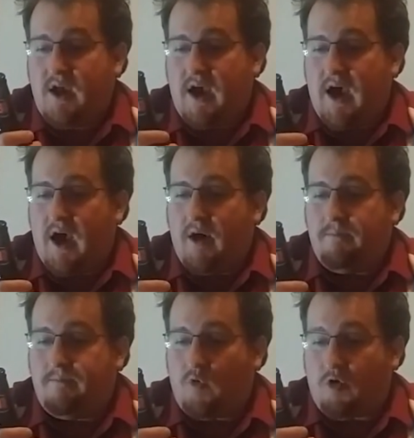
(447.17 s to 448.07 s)

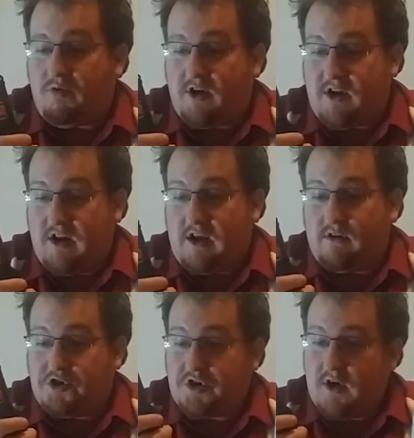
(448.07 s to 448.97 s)
or put it in
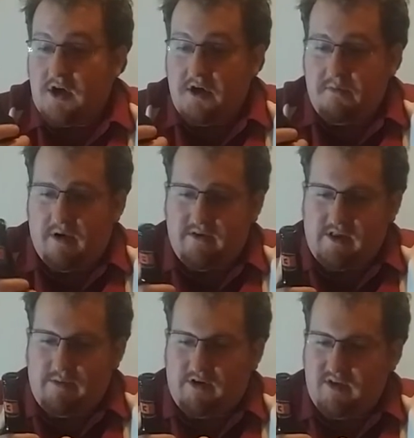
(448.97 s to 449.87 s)
English. But the
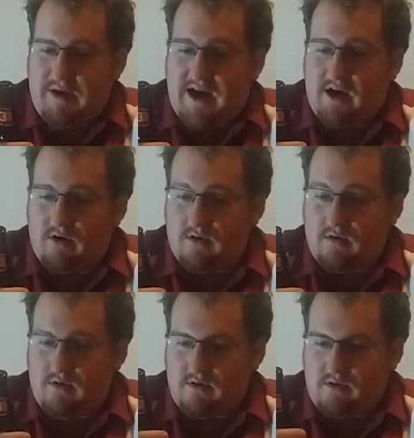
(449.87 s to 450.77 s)
label on the back
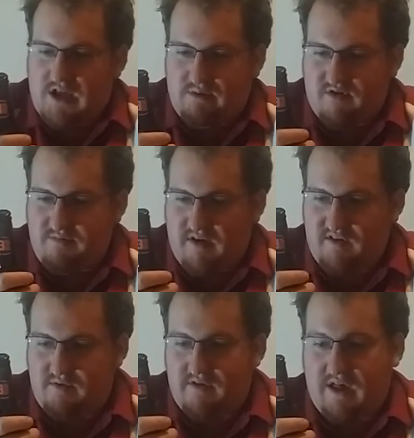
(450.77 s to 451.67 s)
here labels
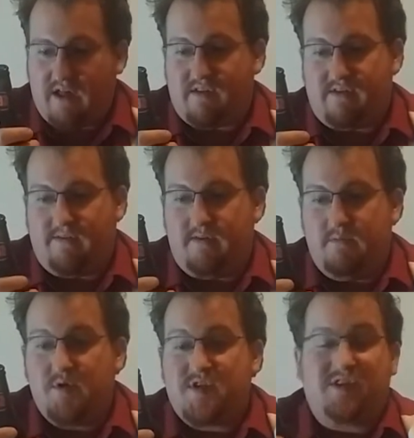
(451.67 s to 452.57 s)
Belzebuth as the
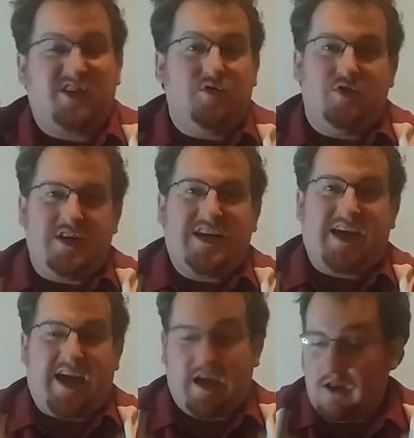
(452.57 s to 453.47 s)
most
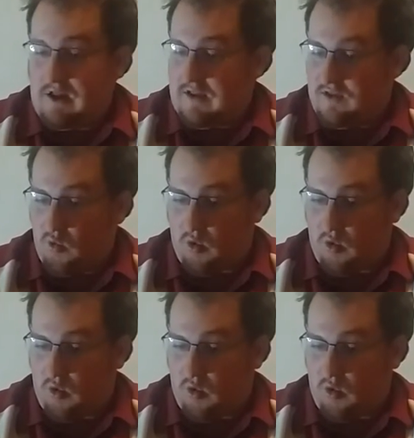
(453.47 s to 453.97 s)
unique ale in the